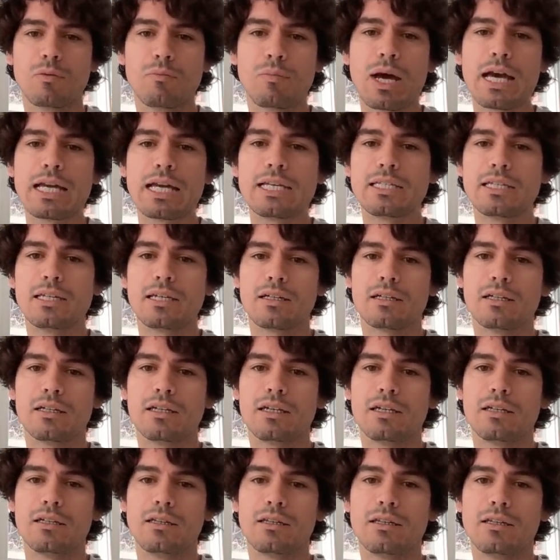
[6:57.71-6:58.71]

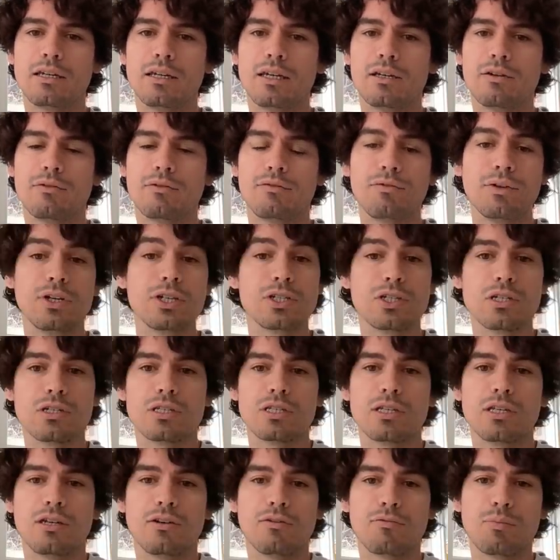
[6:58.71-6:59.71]
basically the
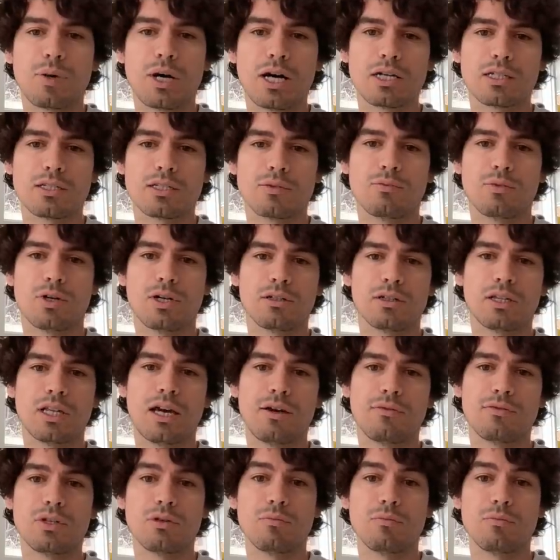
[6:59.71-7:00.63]
inefficiency of Parks and Wildlife